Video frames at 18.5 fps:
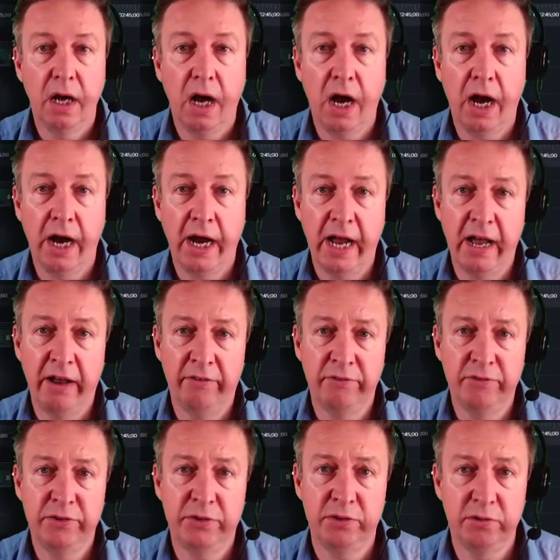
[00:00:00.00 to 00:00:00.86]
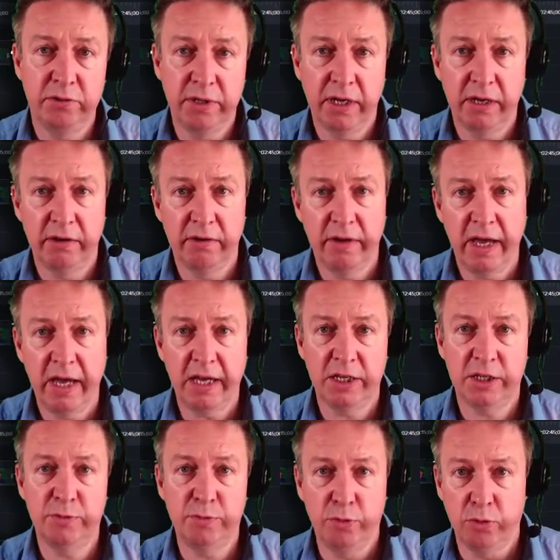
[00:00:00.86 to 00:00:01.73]
I have to now
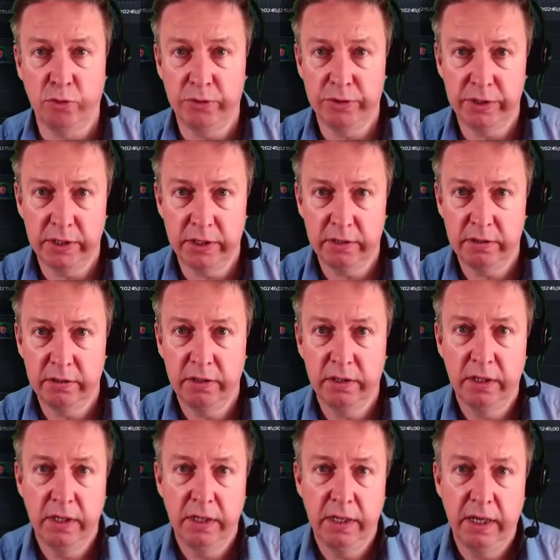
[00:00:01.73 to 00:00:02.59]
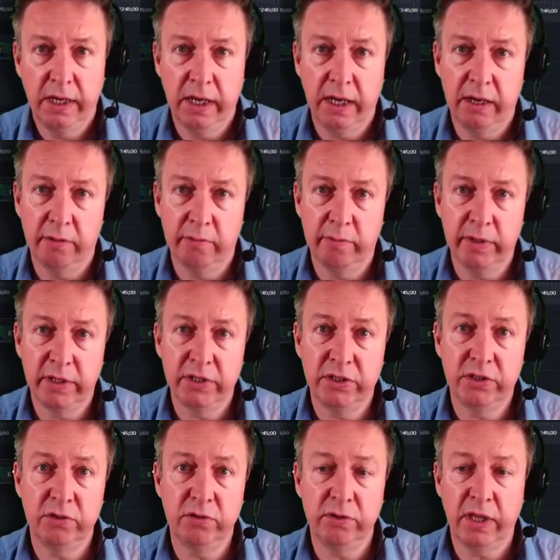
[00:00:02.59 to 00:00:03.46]
export it. And we
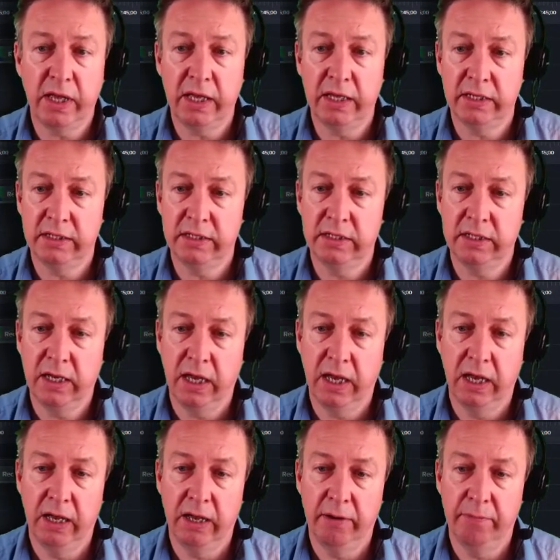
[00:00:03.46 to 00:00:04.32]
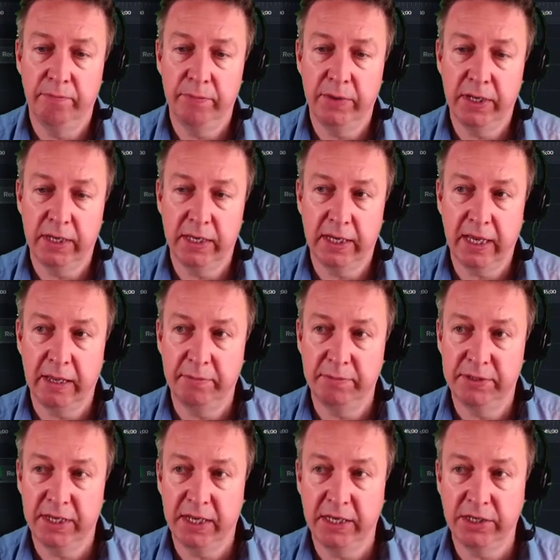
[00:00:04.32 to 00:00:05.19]
do that in
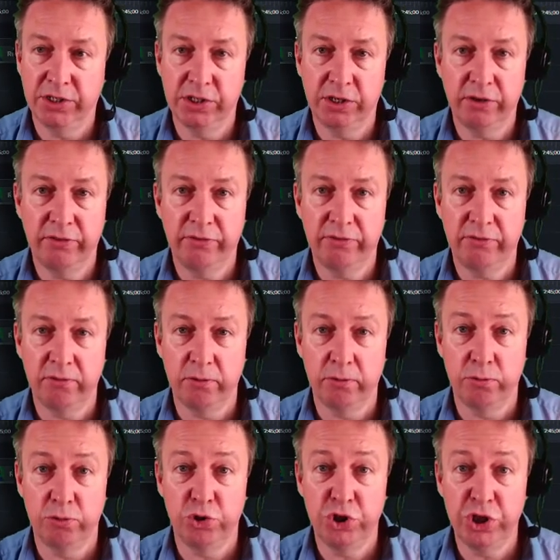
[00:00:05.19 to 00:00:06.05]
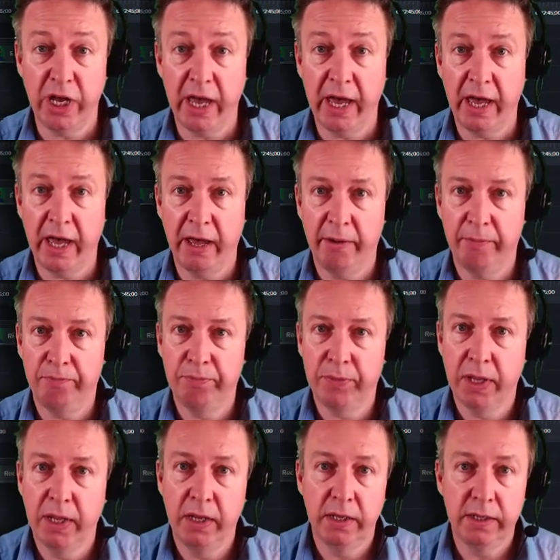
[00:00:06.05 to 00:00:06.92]
Camtasia through share.
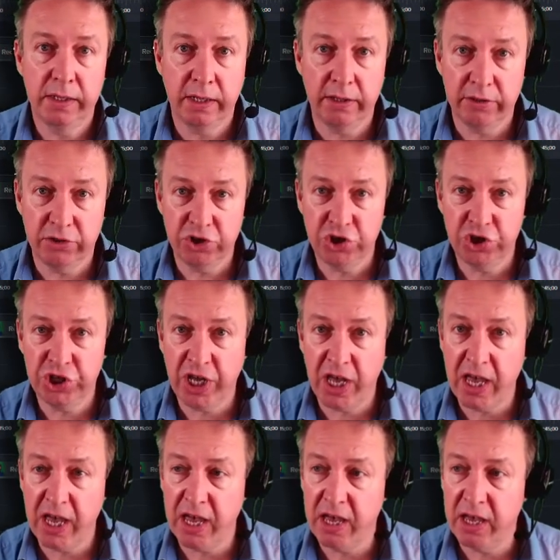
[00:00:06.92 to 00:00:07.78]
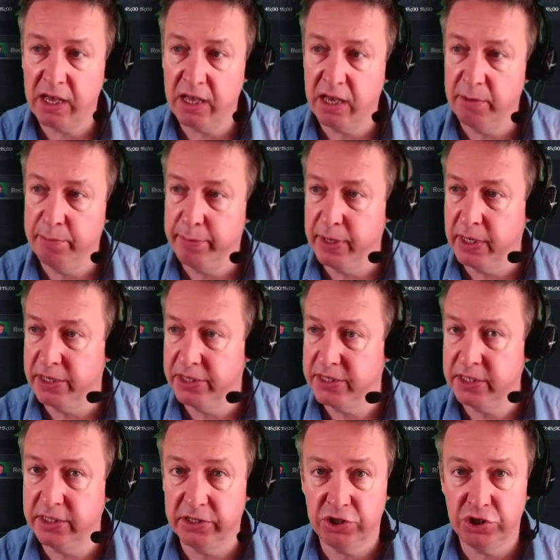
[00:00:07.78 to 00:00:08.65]
Now the share
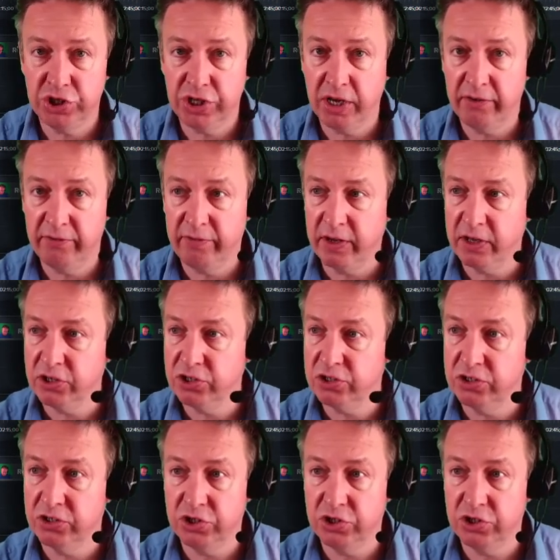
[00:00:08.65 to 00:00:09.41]
ability, the share function,